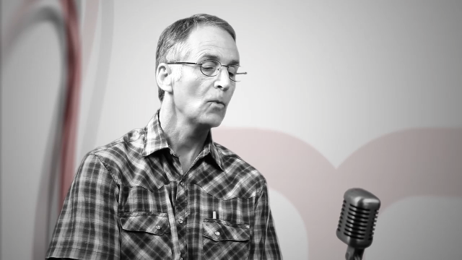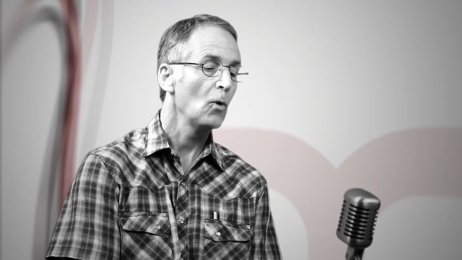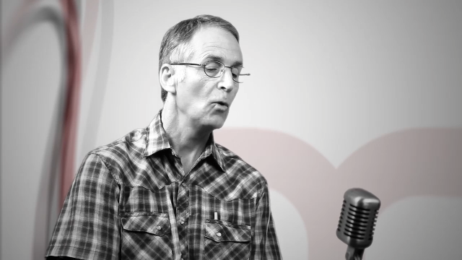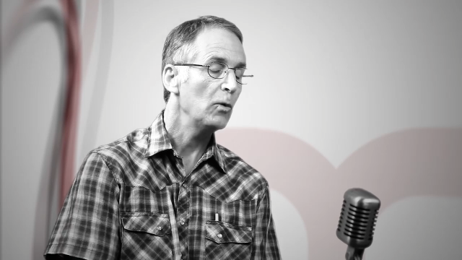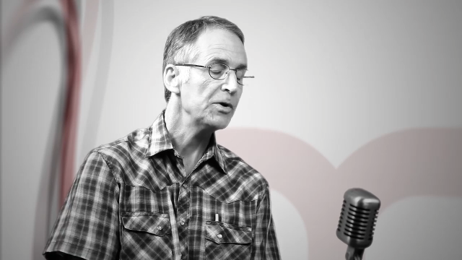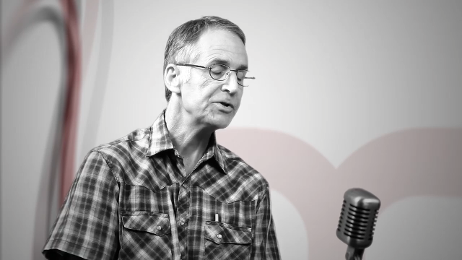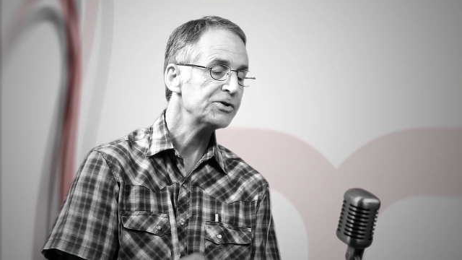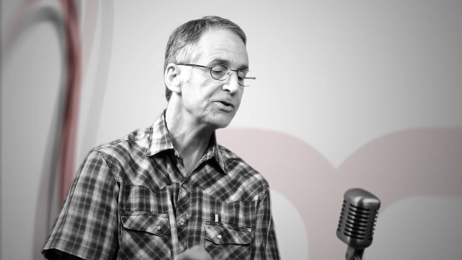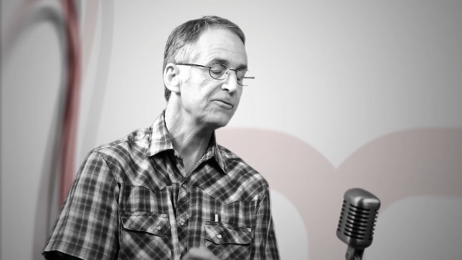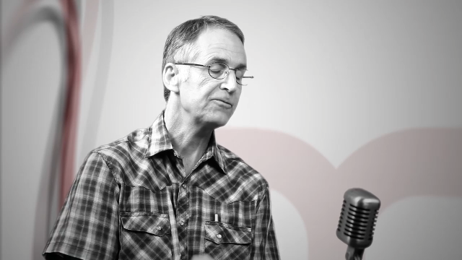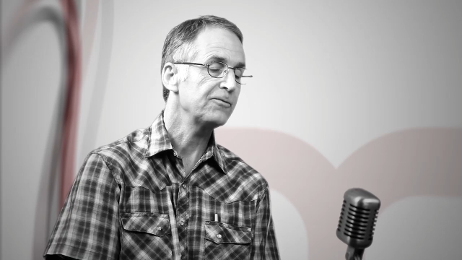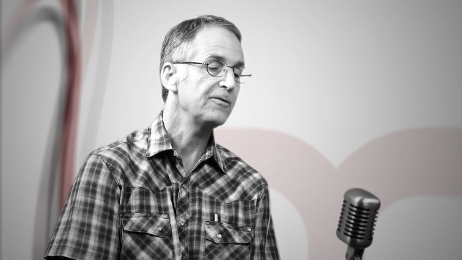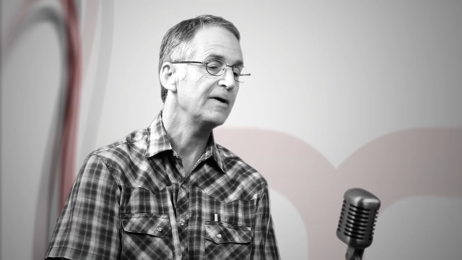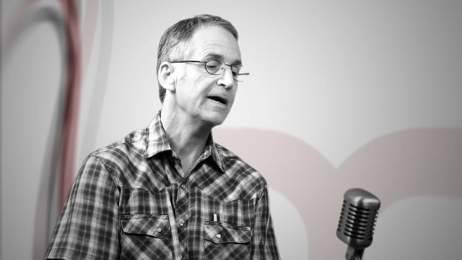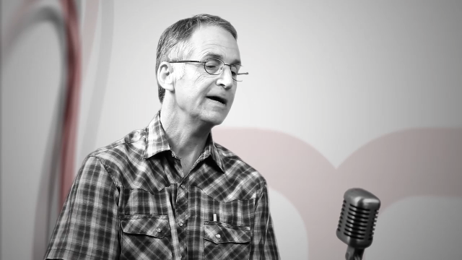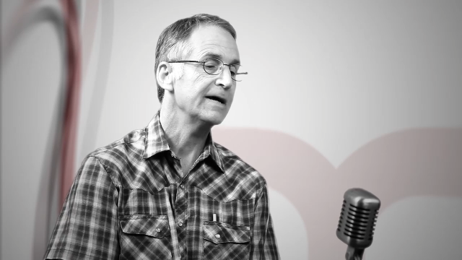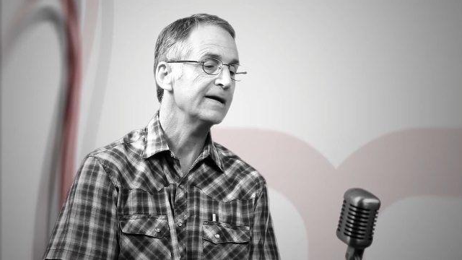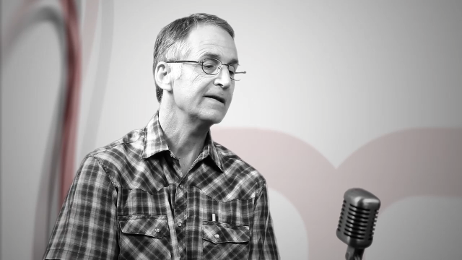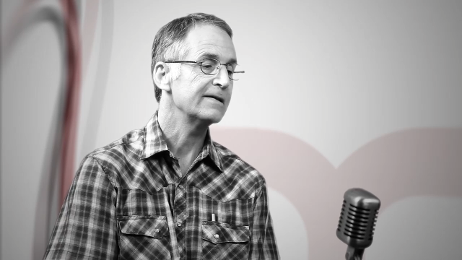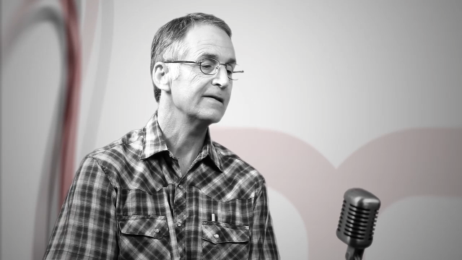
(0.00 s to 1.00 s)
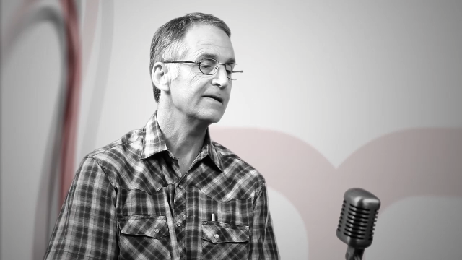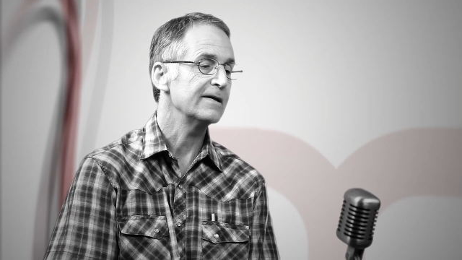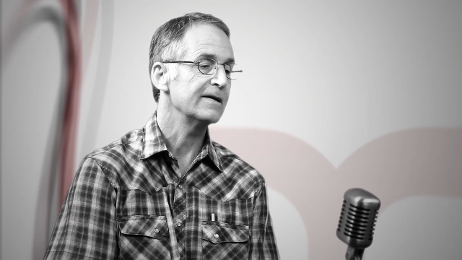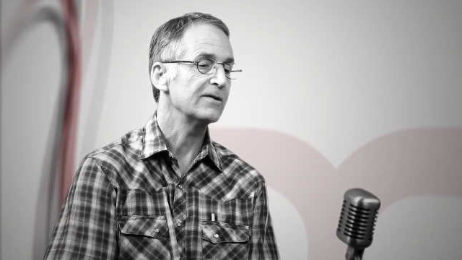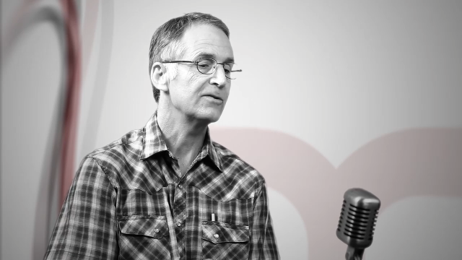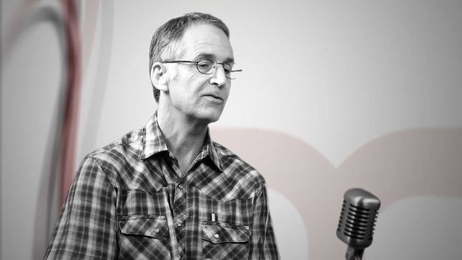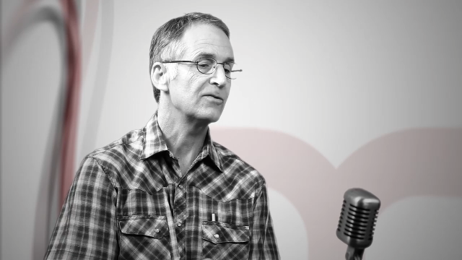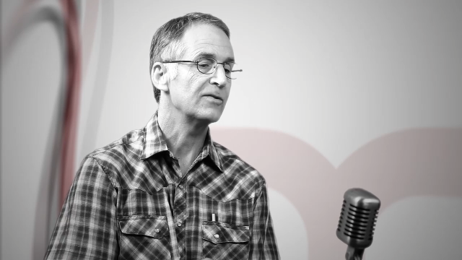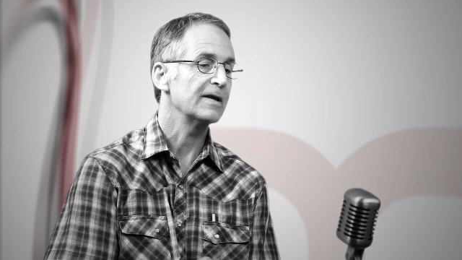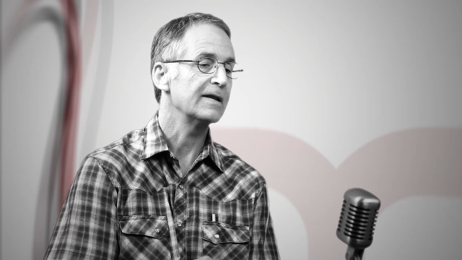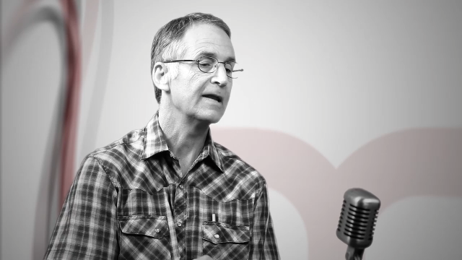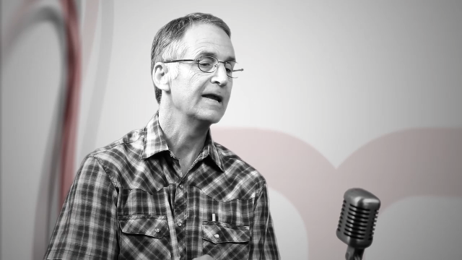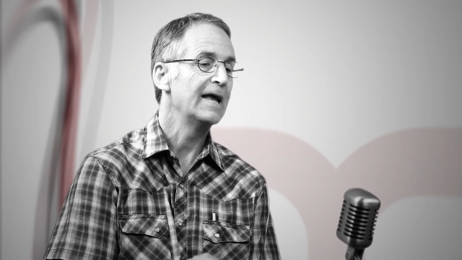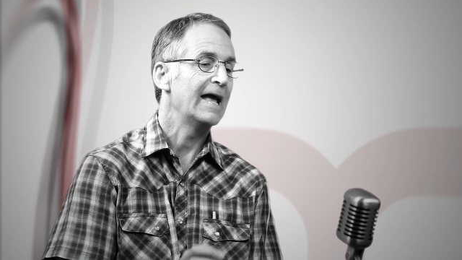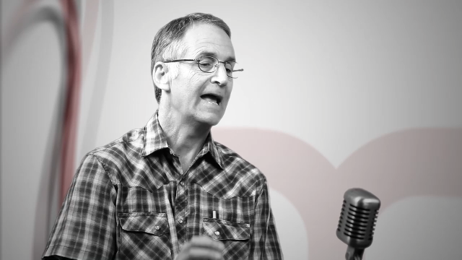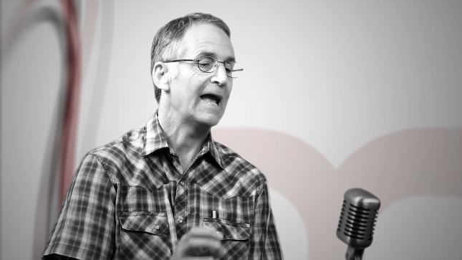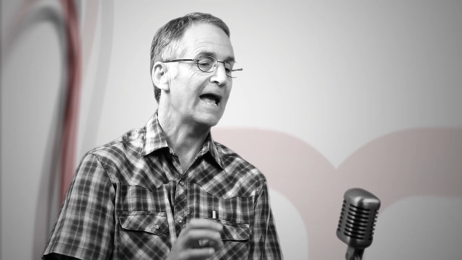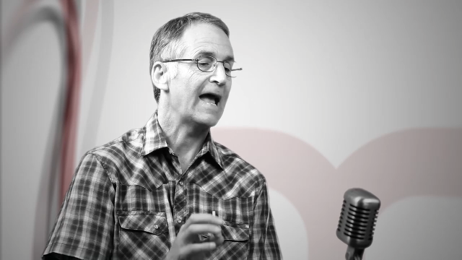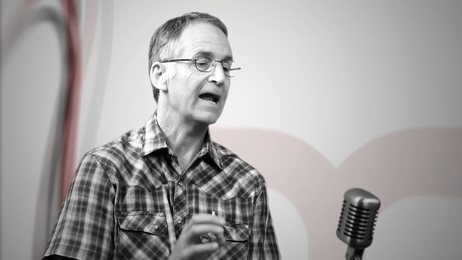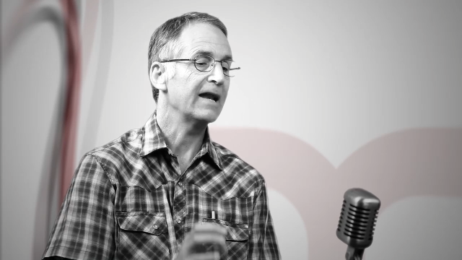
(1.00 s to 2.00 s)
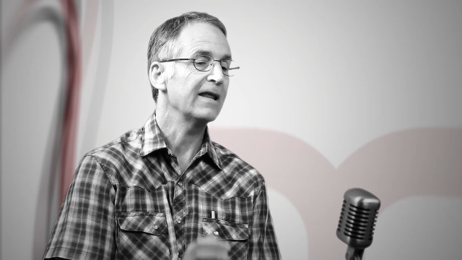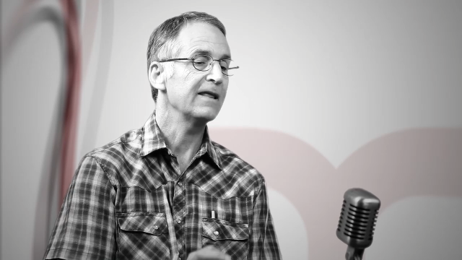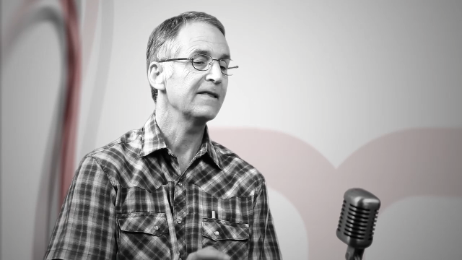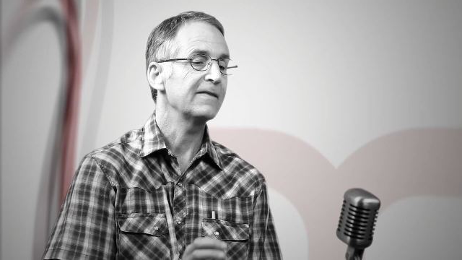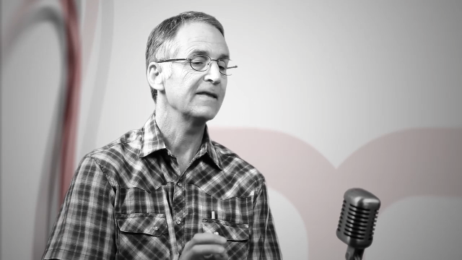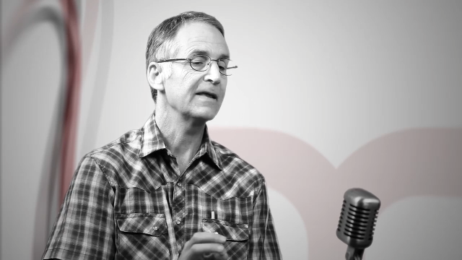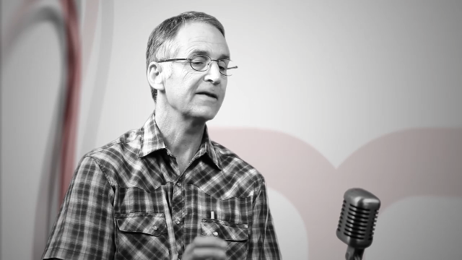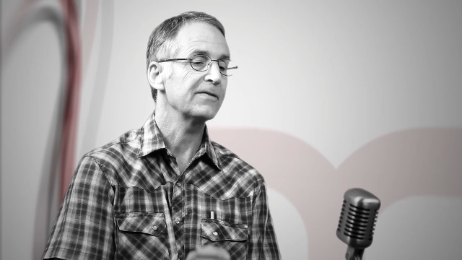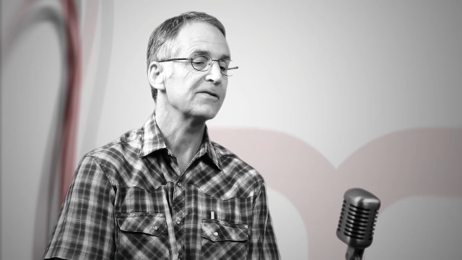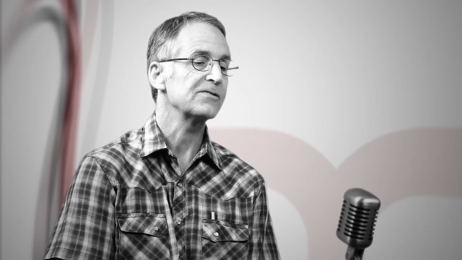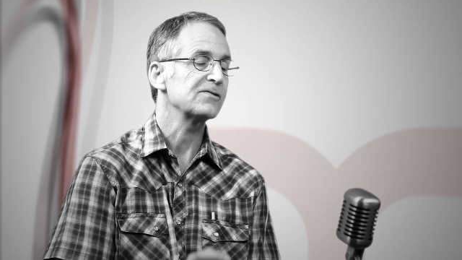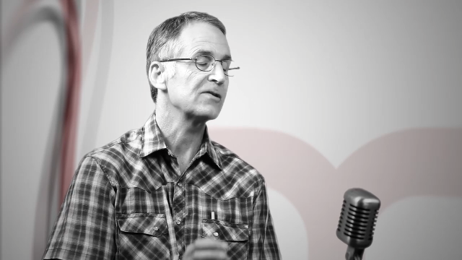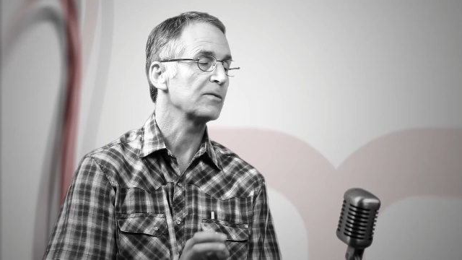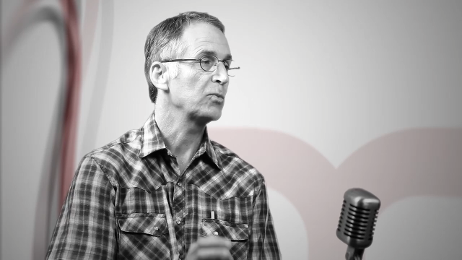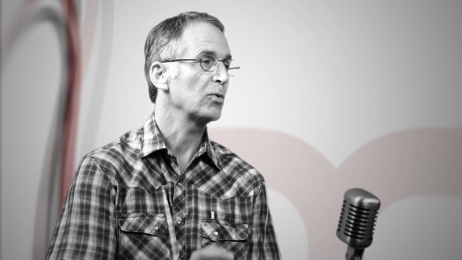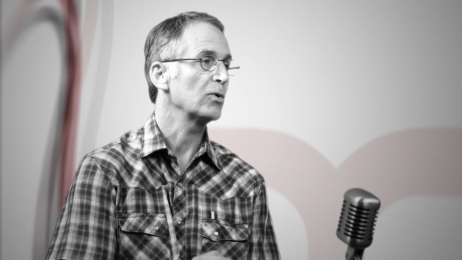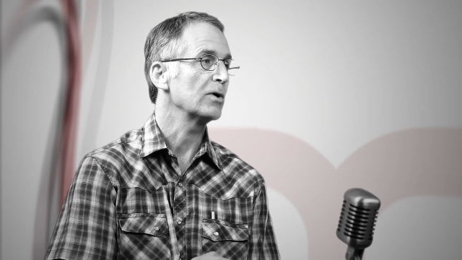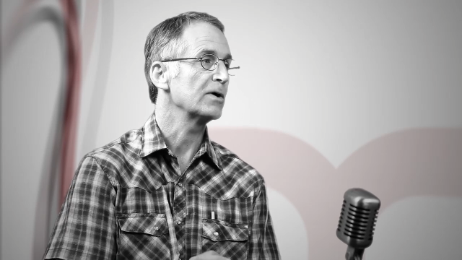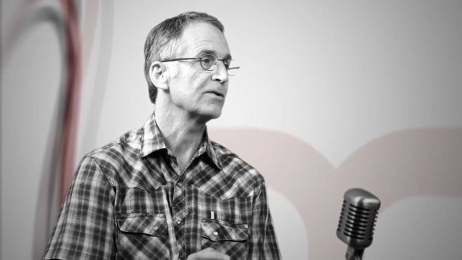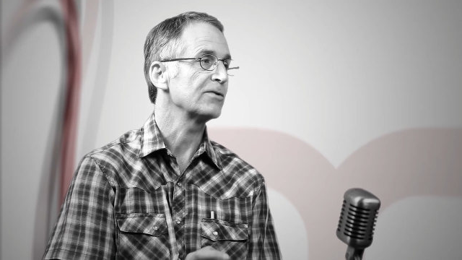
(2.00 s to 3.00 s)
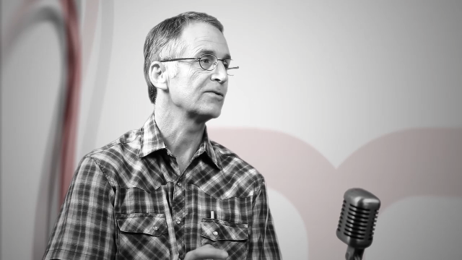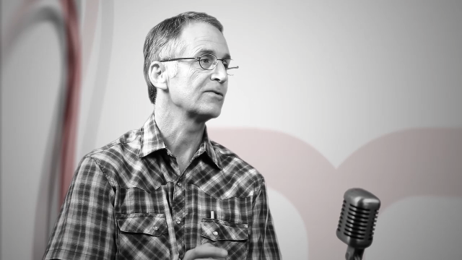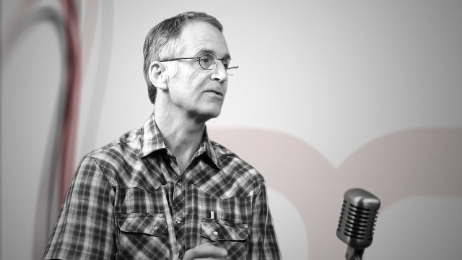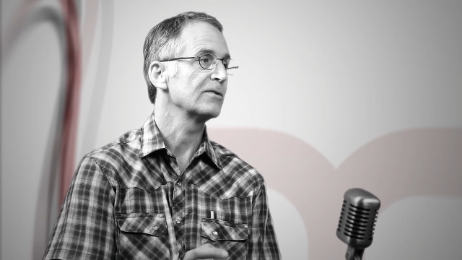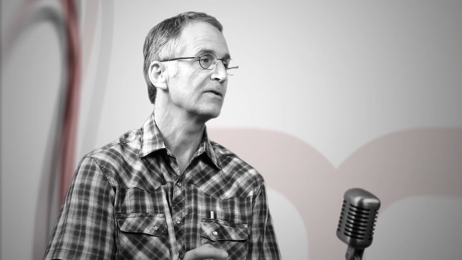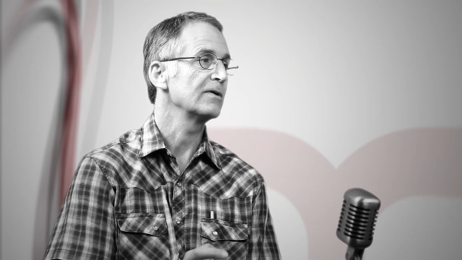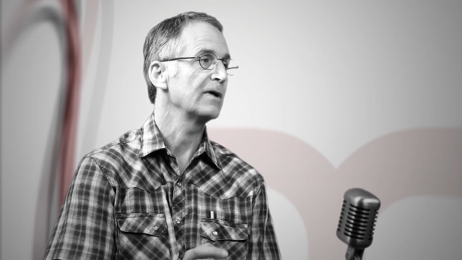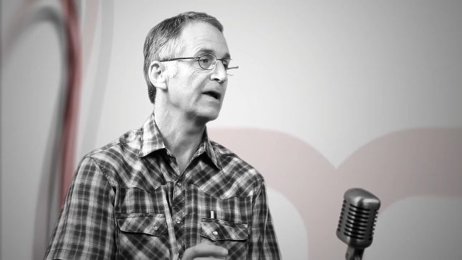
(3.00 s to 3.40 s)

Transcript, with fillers: what you'll find is that anything that supports